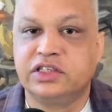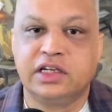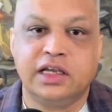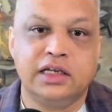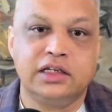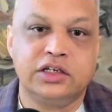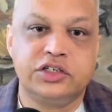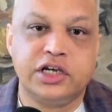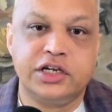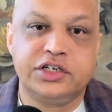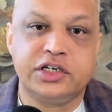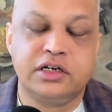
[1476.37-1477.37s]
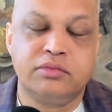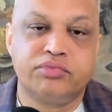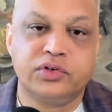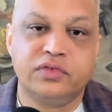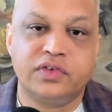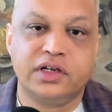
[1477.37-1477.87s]
healing, changing, and
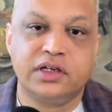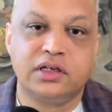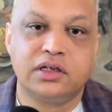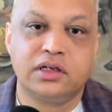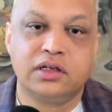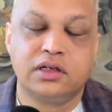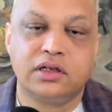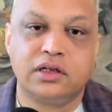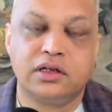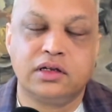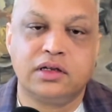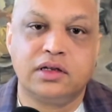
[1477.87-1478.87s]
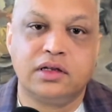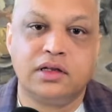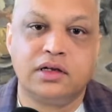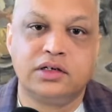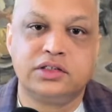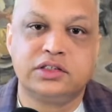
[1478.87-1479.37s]
improving,
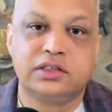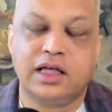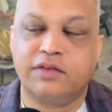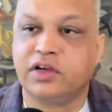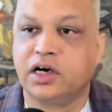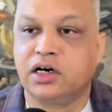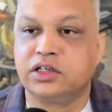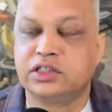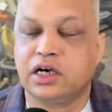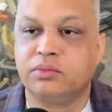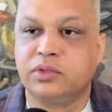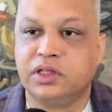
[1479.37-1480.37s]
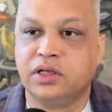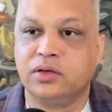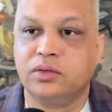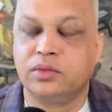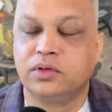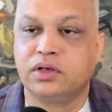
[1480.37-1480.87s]
still having a hard time with you,